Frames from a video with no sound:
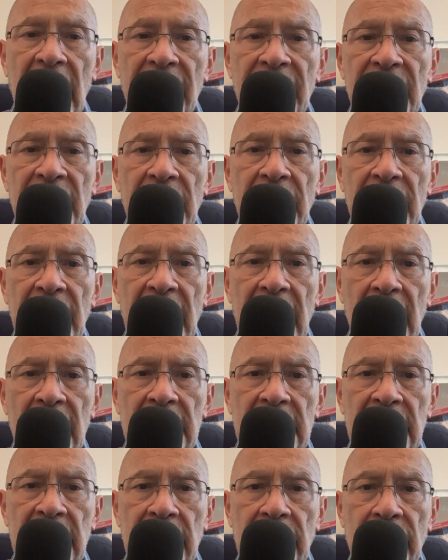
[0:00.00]
figured out that
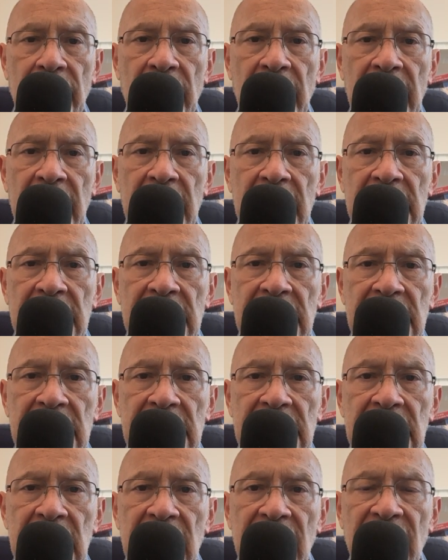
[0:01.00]
the trick
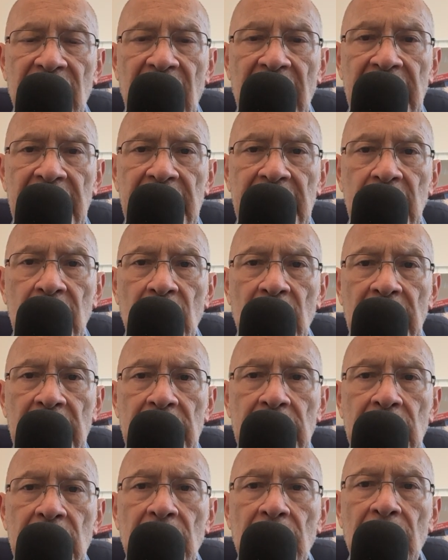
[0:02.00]
consists in finding the way to
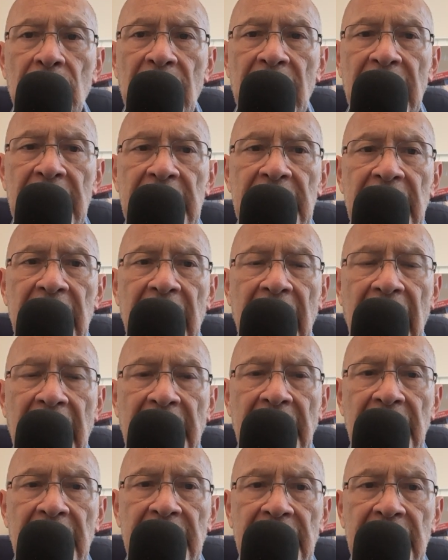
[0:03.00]
combine the
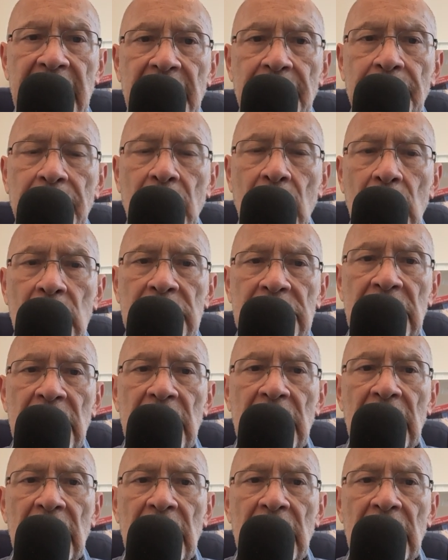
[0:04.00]
analytic approach